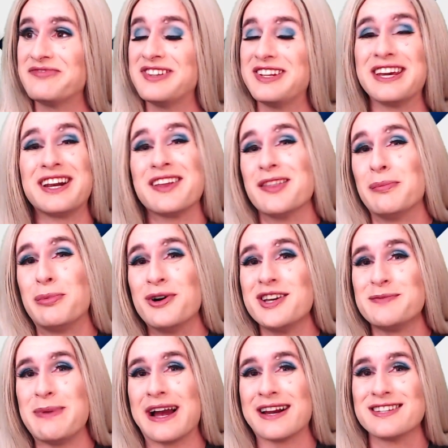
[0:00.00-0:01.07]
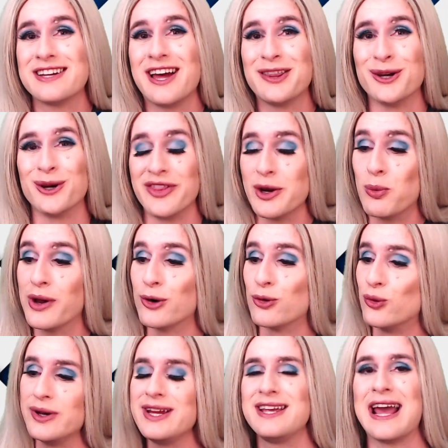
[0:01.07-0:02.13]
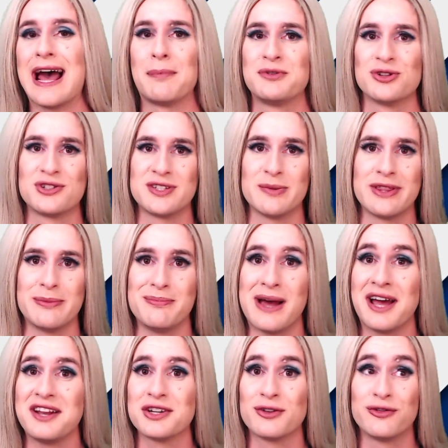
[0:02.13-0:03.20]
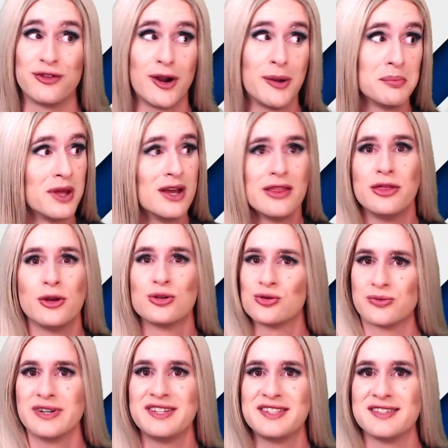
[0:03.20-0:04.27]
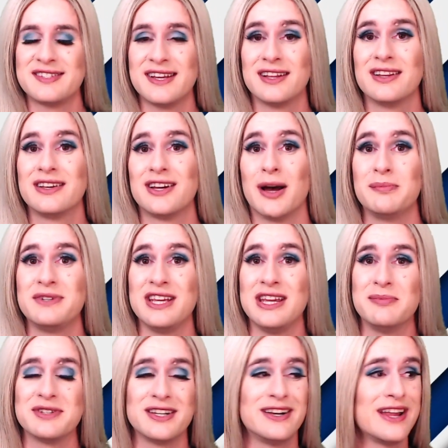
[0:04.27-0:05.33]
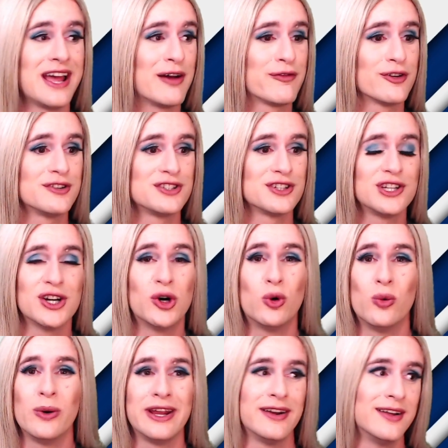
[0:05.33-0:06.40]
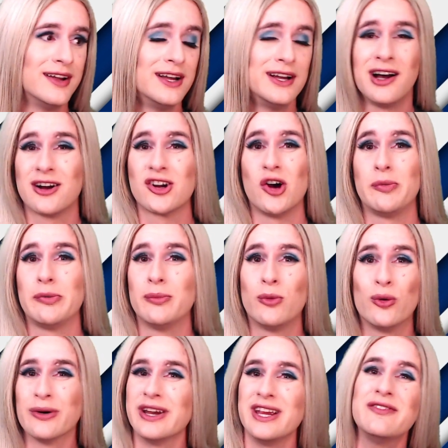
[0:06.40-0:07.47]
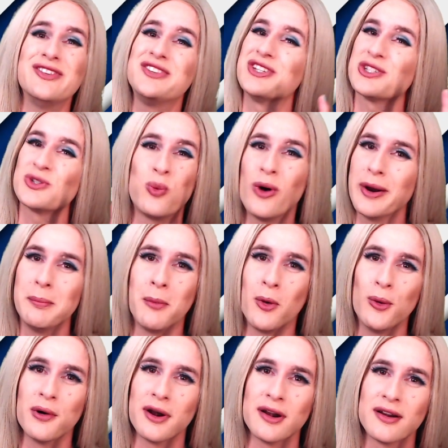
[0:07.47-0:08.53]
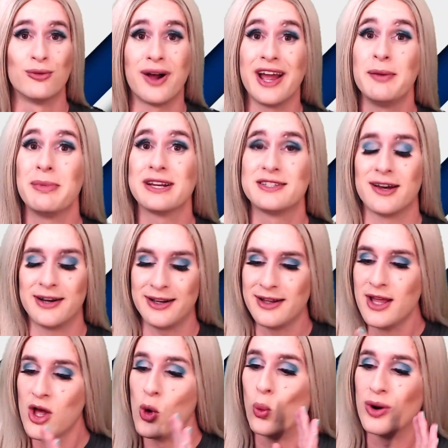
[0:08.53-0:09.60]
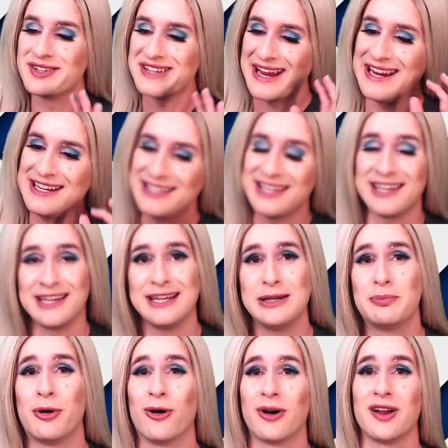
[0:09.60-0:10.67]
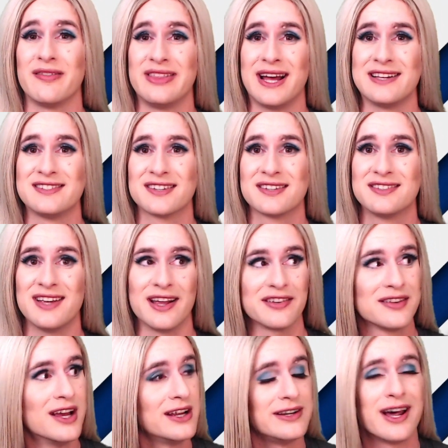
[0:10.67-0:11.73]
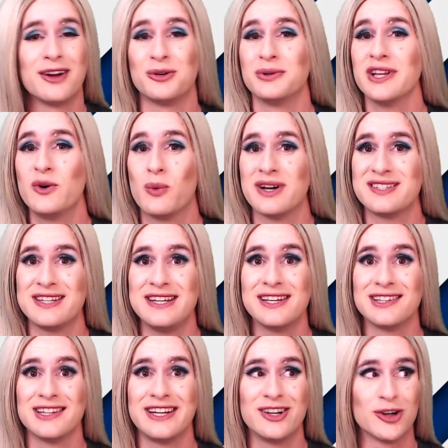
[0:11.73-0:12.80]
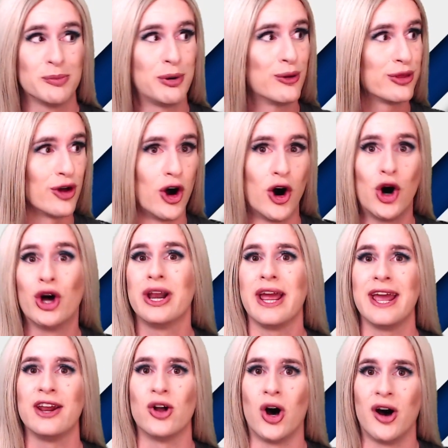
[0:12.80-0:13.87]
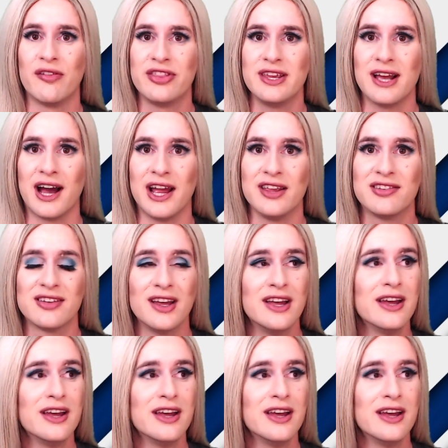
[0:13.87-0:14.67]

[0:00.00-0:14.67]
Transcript: getting the boys back together. They want to recapture some of the magic from those recent Stanley Cup teams in an effort to go win a couple more, even just one more. Ryan McDonagh was a key part of that success. Not only was he a leader both on and off the ice,